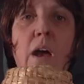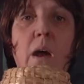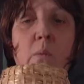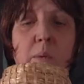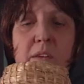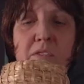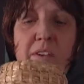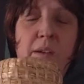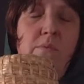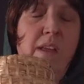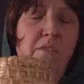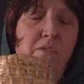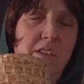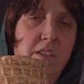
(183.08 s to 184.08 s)
And we found
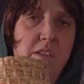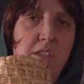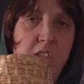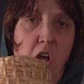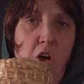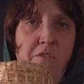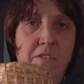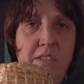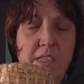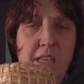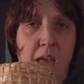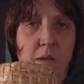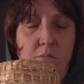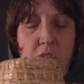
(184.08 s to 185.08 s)
evidence of a
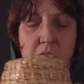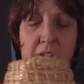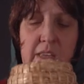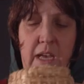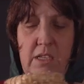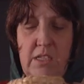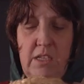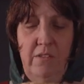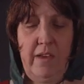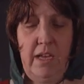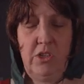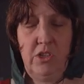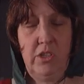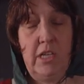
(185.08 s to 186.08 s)
skep during the
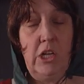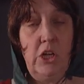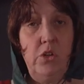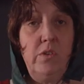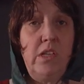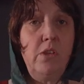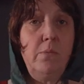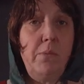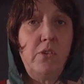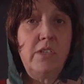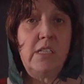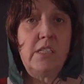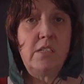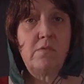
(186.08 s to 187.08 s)
excavation, including the
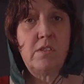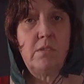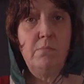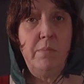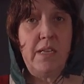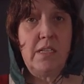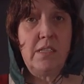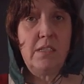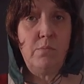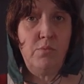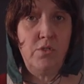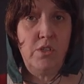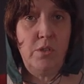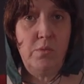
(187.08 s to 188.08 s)
bodies of some bees that
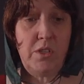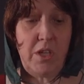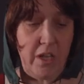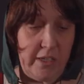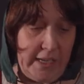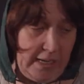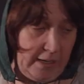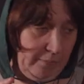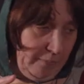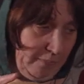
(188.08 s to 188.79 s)
produce honey.